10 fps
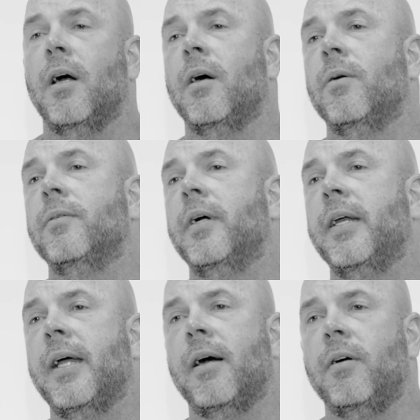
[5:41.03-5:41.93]
Oh,
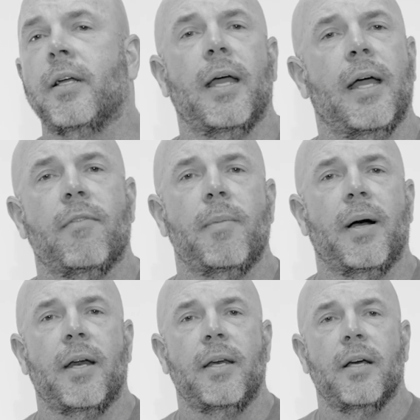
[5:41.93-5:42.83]
and now look,
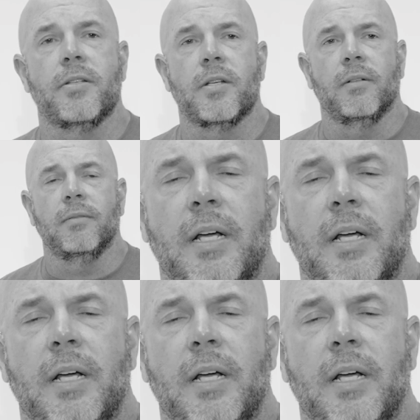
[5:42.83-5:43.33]
everybody does it.